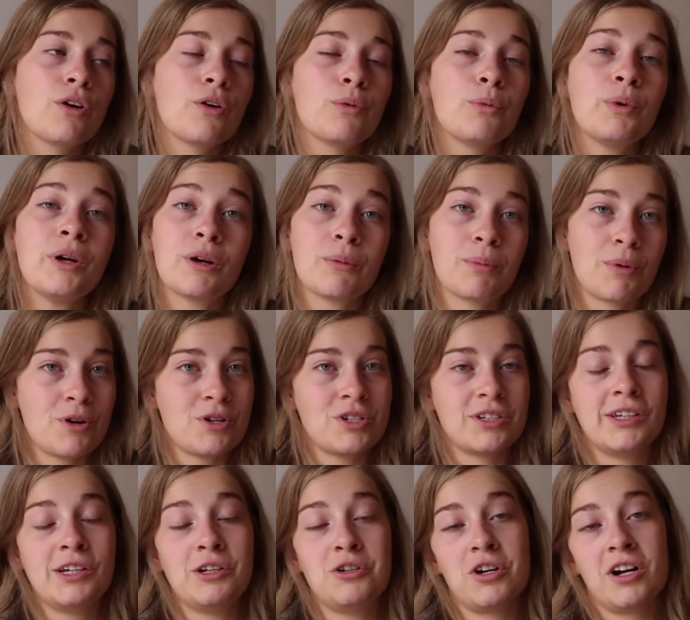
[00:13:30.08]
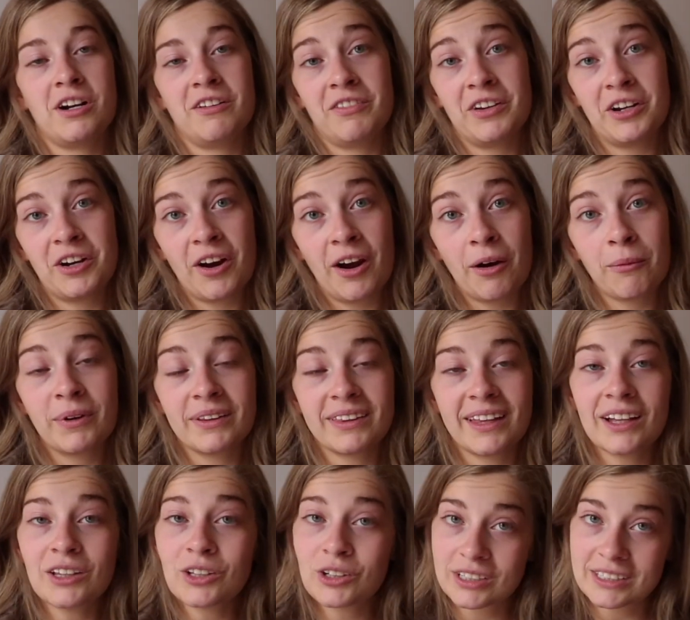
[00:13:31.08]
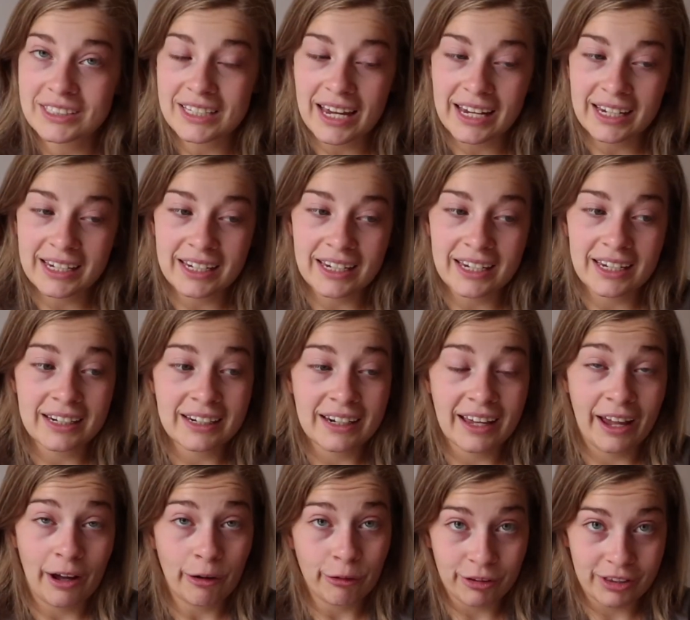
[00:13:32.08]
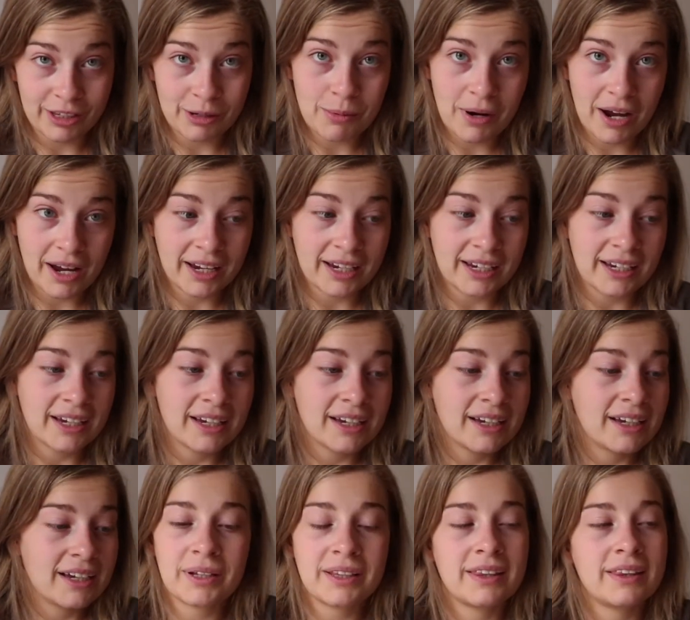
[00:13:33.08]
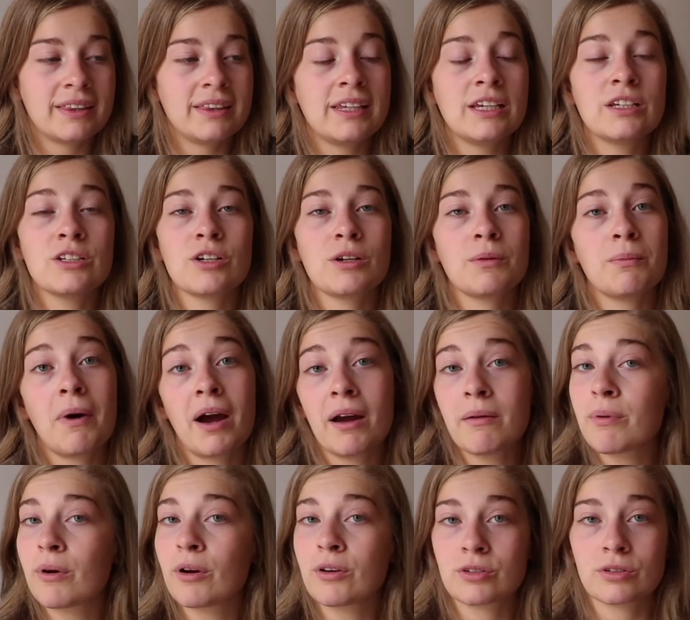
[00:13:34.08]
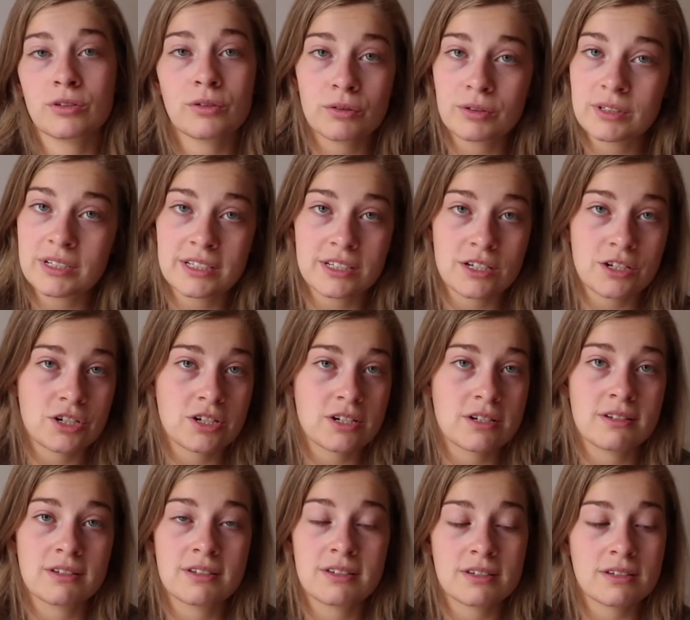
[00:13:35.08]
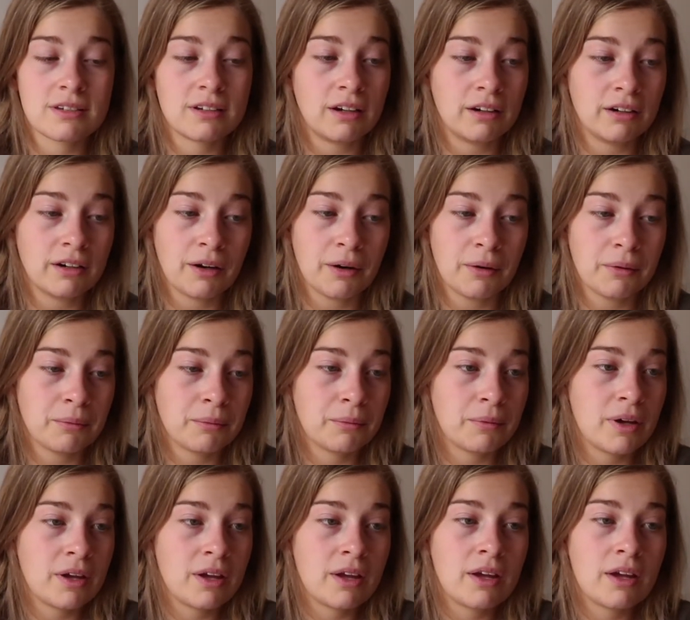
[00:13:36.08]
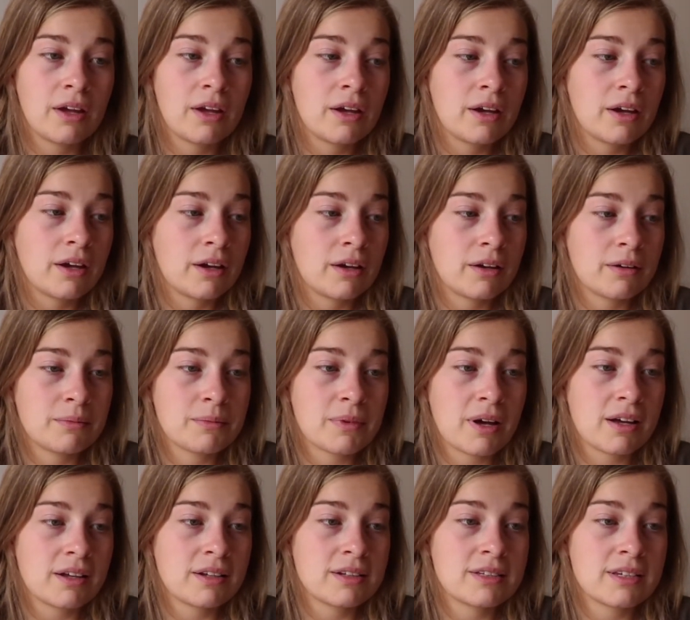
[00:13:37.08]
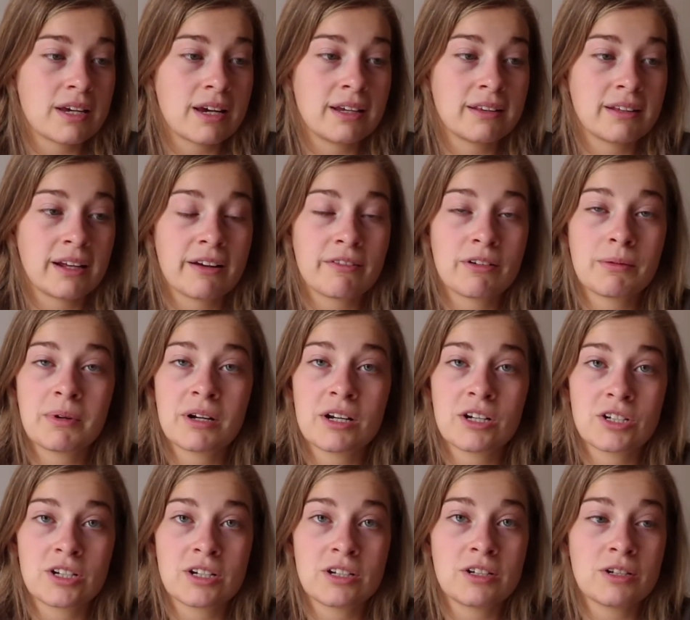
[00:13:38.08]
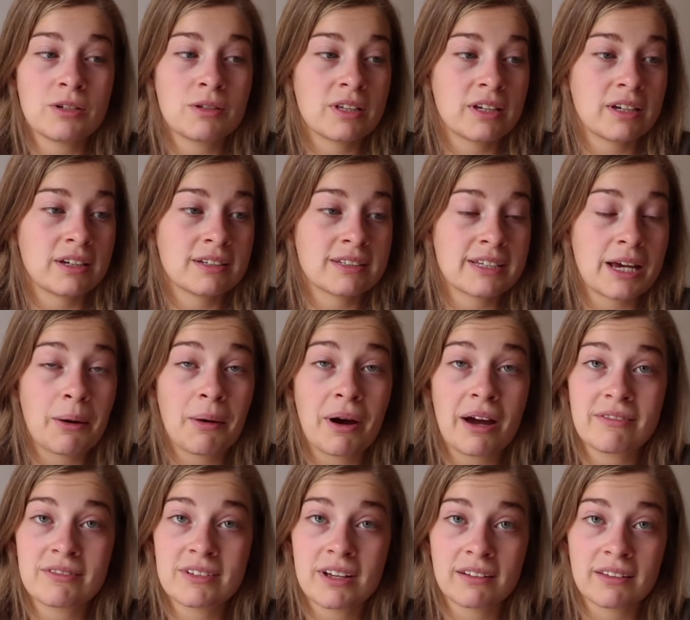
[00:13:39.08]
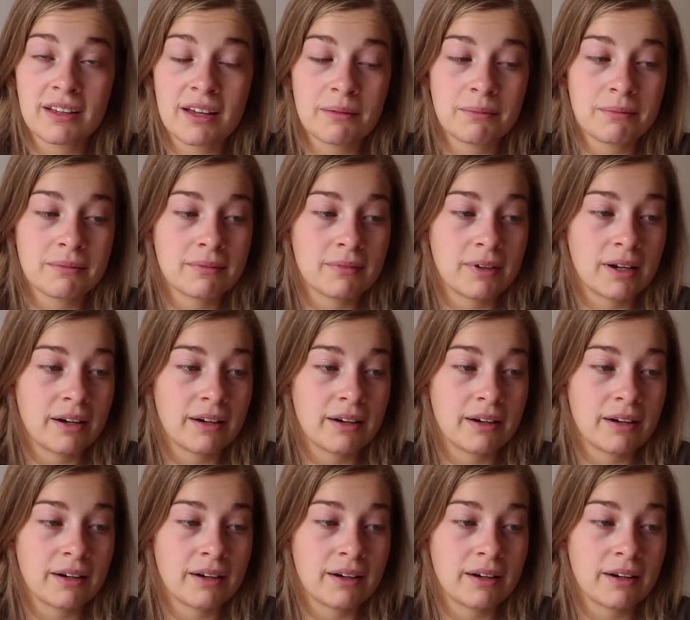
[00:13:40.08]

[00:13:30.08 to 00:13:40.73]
we are personally trying to figure out what that looks like in a healthy way. But these are my personal decisions, I'm not saying that everybody should do things how I've done them.